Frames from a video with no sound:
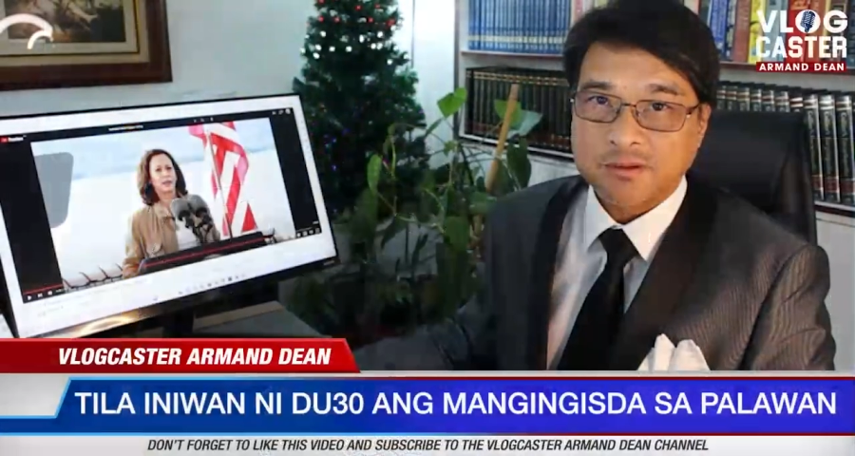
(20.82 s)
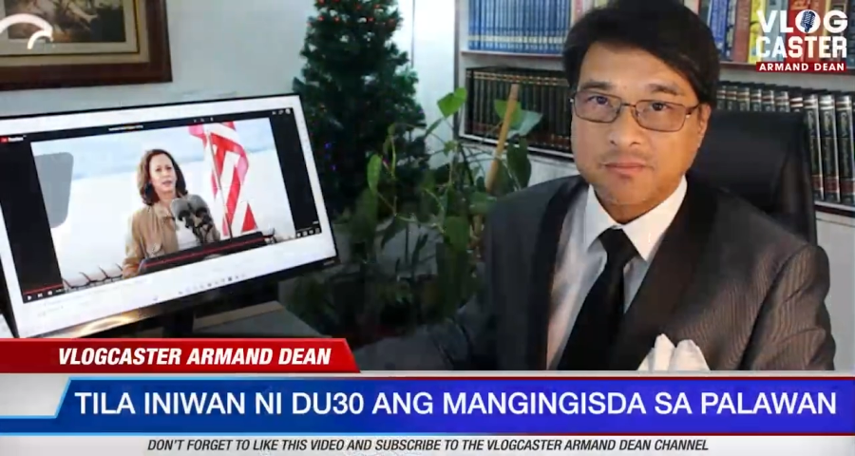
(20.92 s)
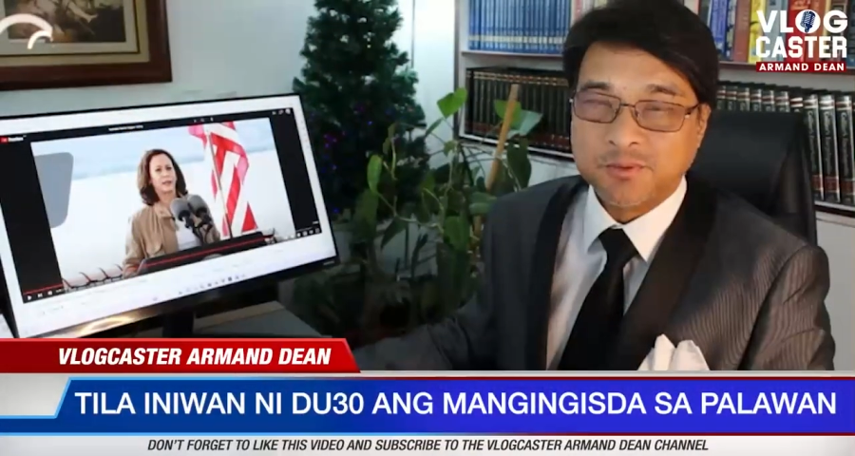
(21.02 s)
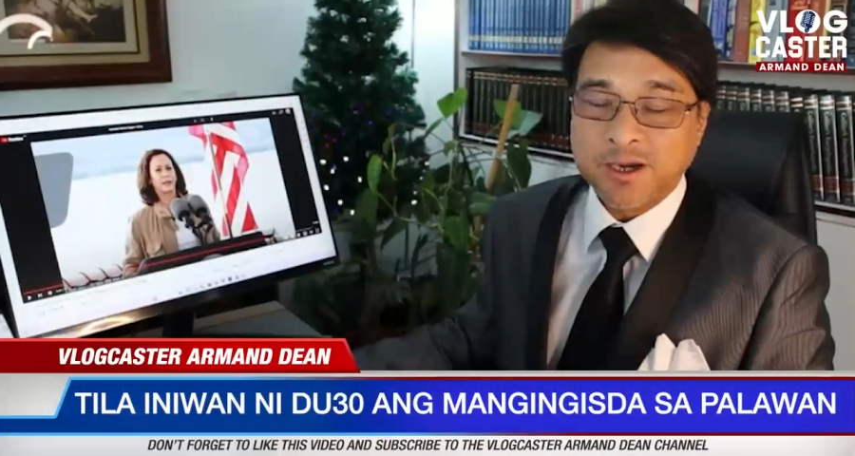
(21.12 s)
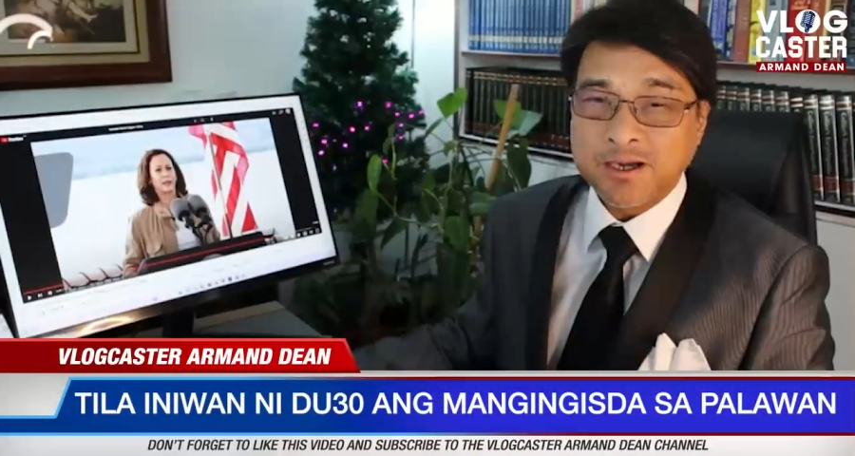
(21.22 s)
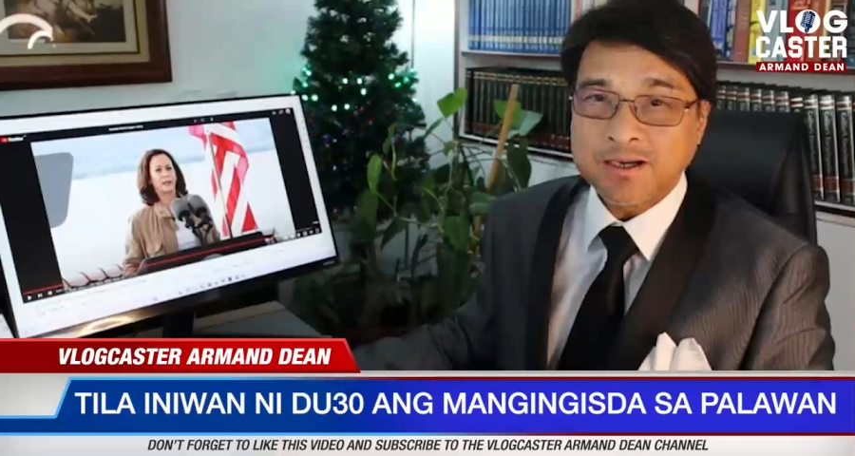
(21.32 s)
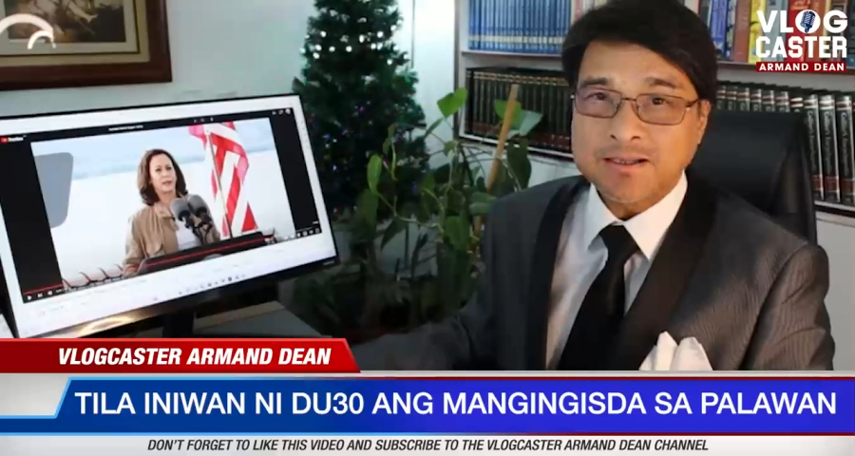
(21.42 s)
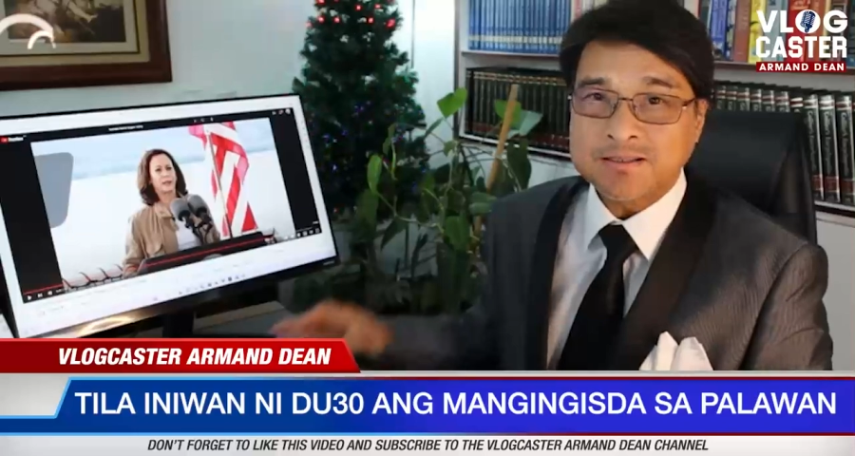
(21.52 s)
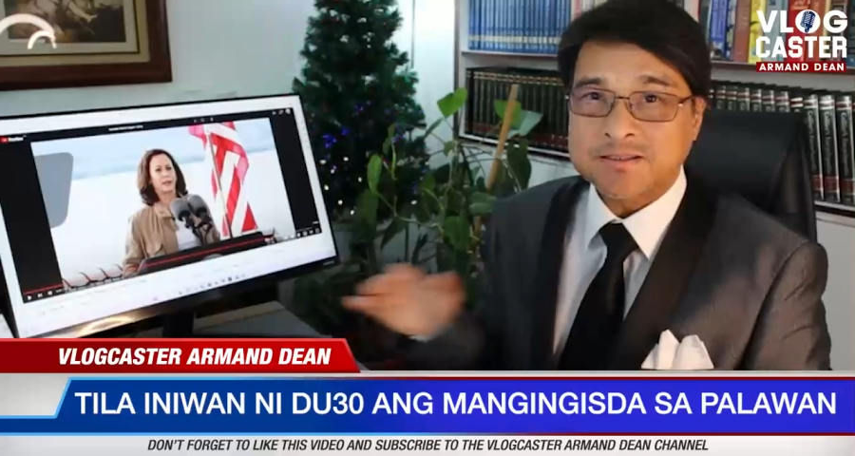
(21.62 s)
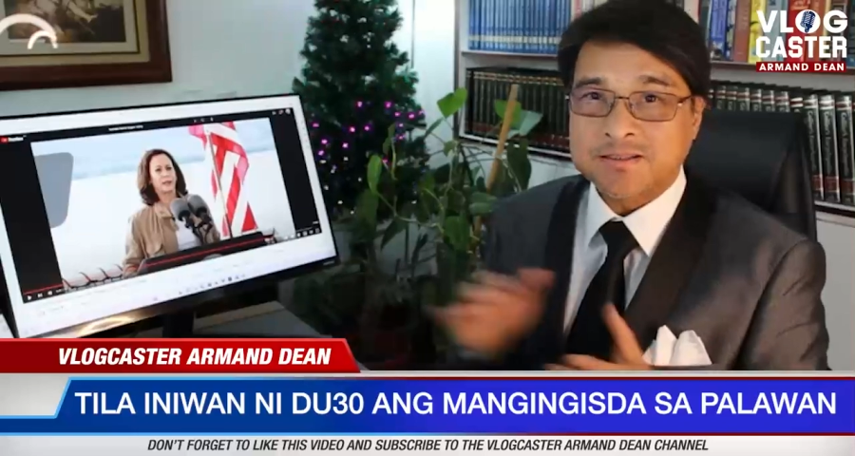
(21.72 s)

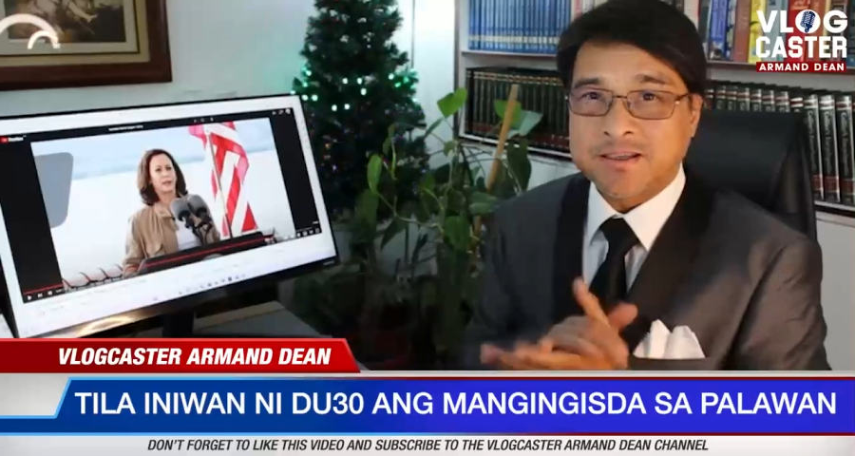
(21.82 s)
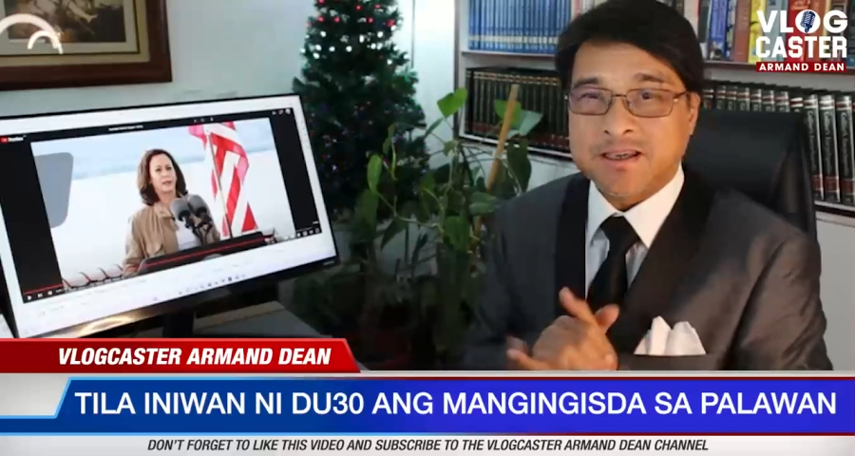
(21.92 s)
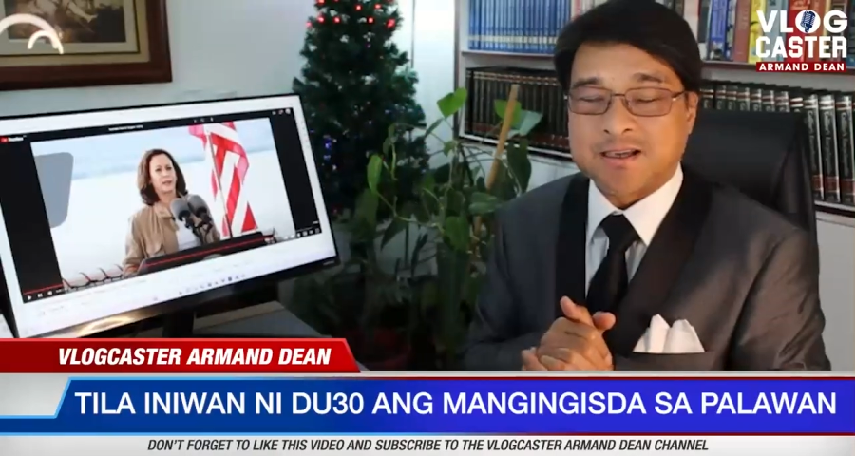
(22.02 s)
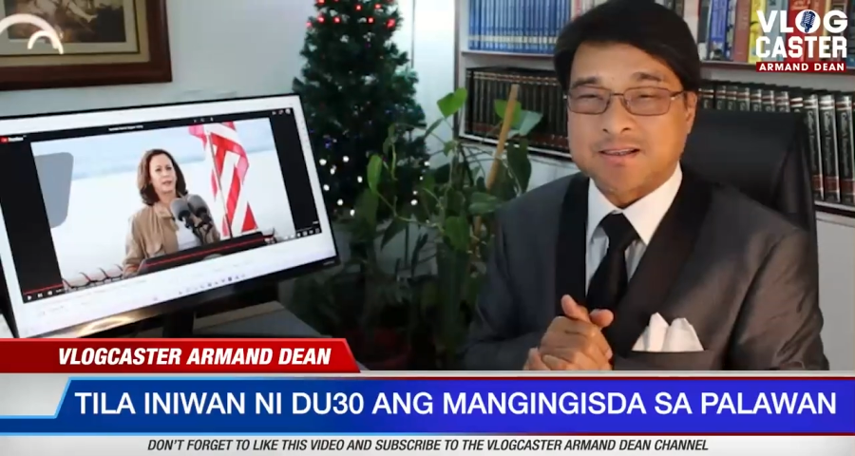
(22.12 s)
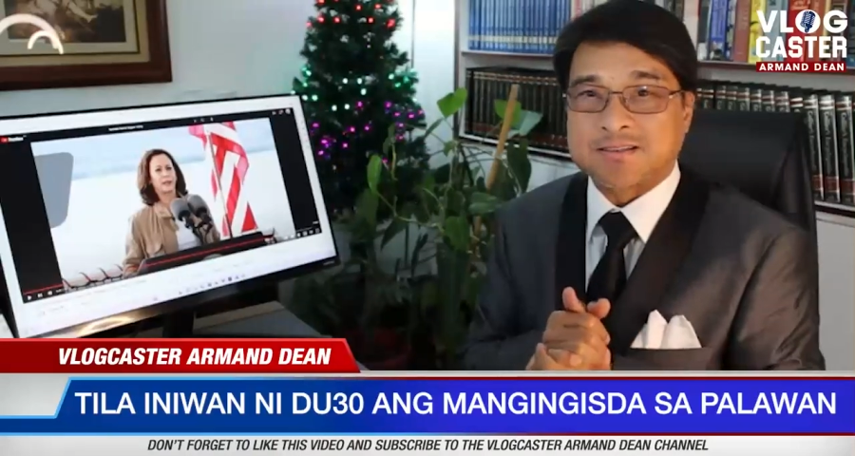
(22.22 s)
Buenos dias,